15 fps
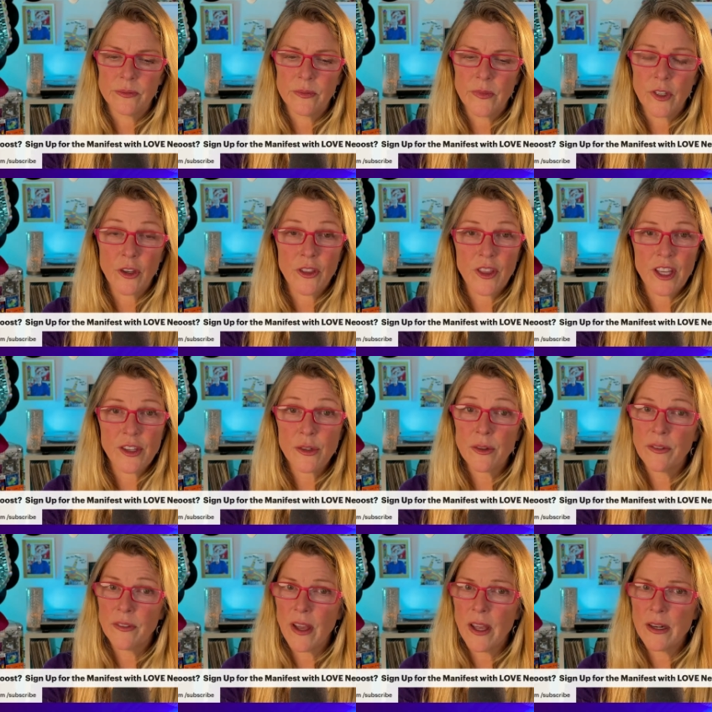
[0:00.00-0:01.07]
The good things are
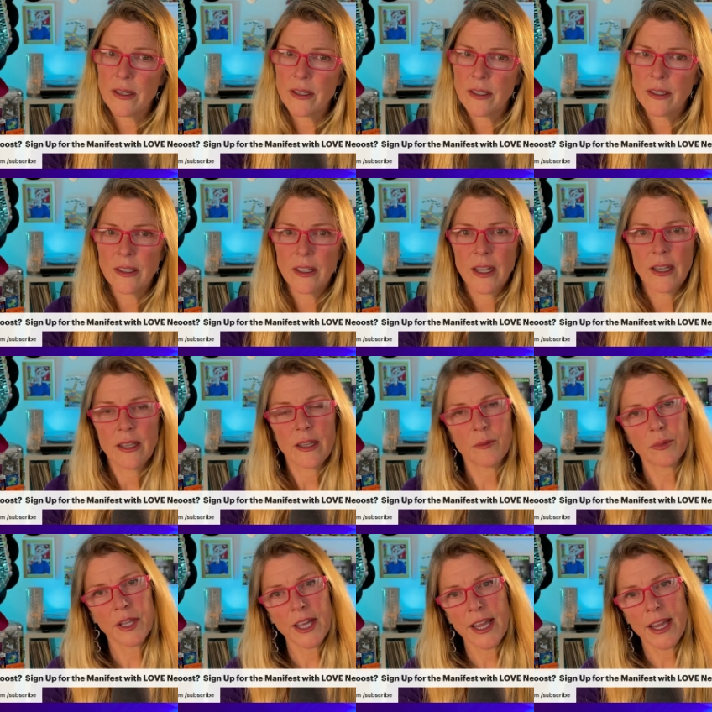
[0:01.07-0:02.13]
fun and
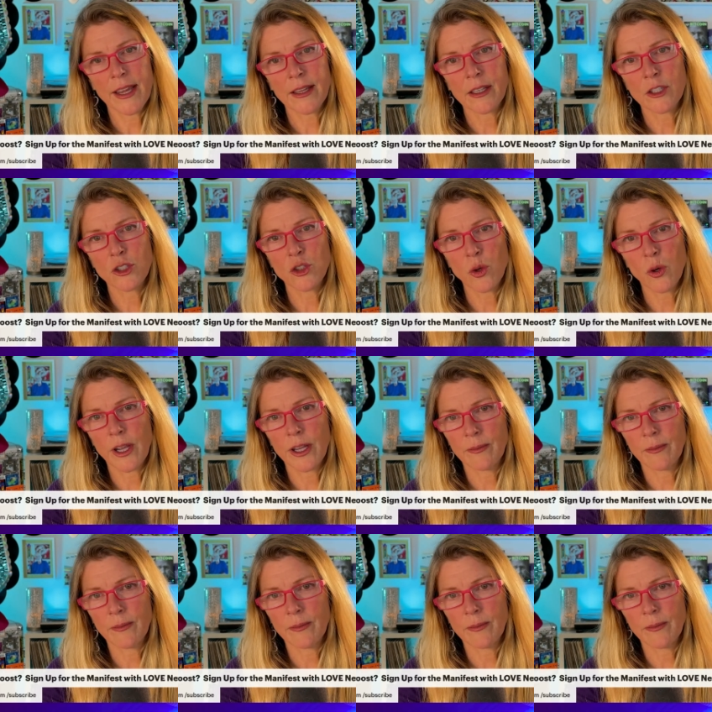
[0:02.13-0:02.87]
play and joy.